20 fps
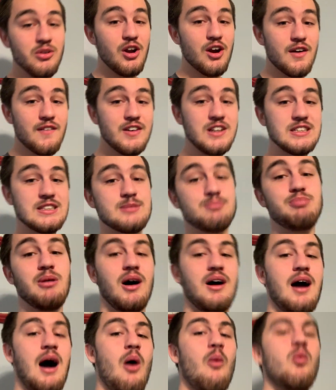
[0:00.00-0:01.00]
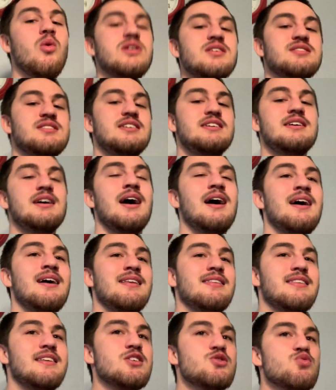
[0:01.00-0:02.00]
nervous, but I want to see.
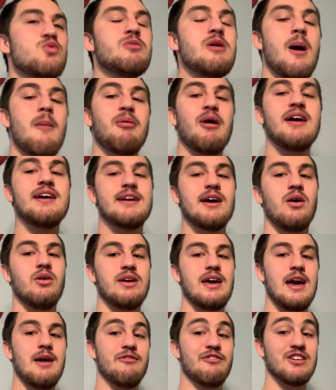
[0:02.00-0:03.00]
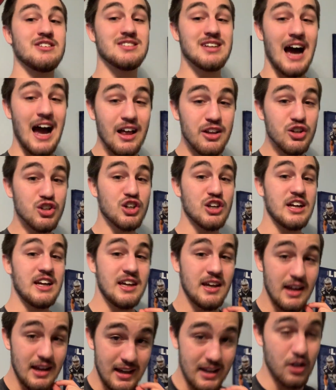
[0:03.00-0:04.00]
This will be a breakout game for Tyler
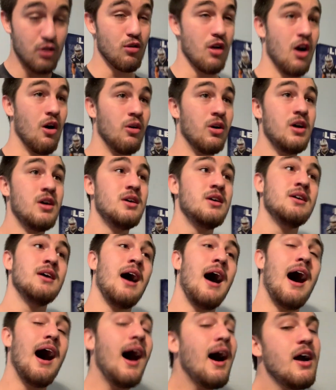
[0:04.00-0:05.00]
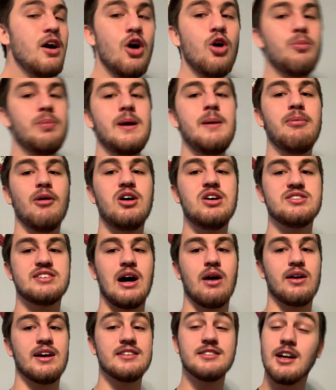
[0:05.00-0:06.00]
Hero. I hope he balls
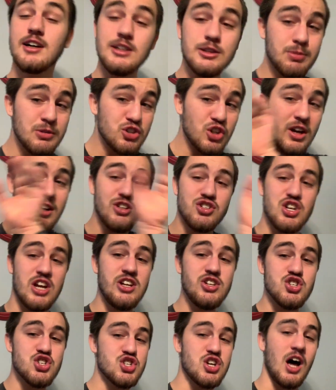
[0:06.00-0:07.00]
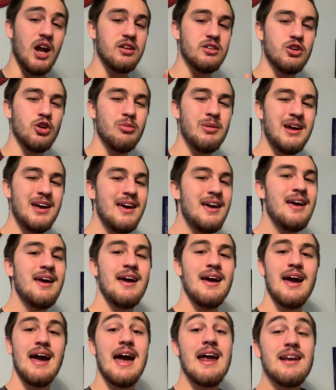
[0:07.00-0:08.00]
out. Kentucky's been trying to change his shot a little bit,
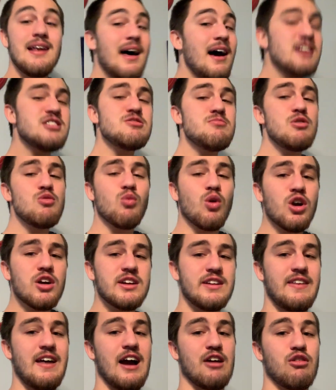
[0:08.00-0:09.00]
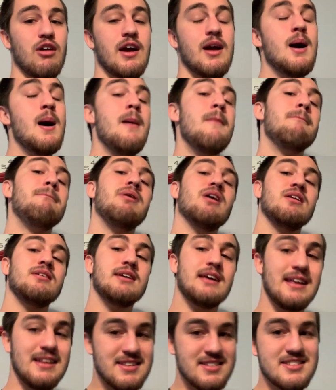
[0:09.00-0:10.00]
and it hasn't been working that great.
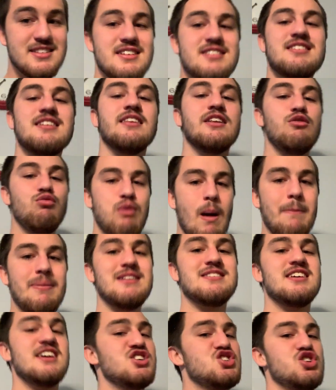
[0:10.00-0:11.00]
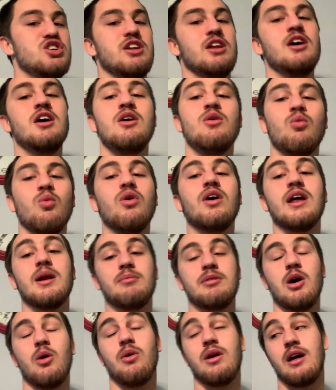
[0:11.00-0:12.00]
But consistently repetition will get
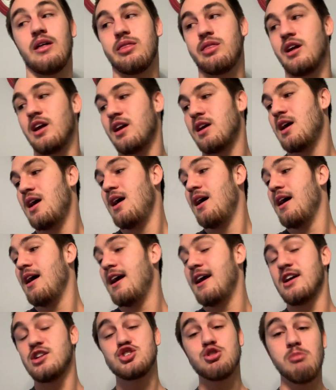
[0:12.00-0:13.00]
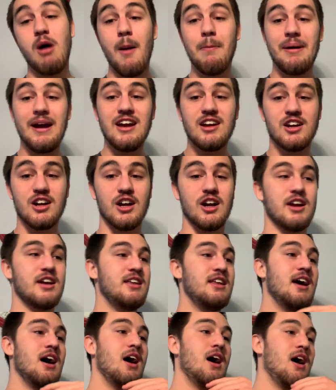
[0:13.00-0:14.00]
him going, I think. And Jamal Baker,
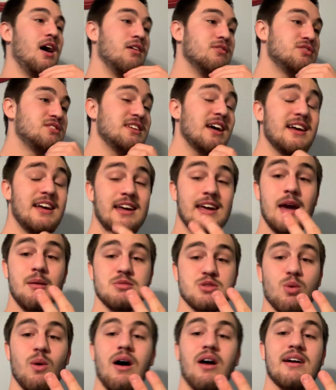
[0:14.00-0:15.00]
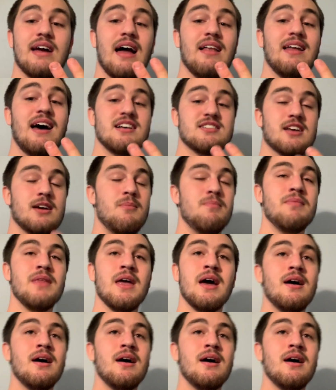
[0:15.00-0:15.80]
he second game as a Wildcat, last game,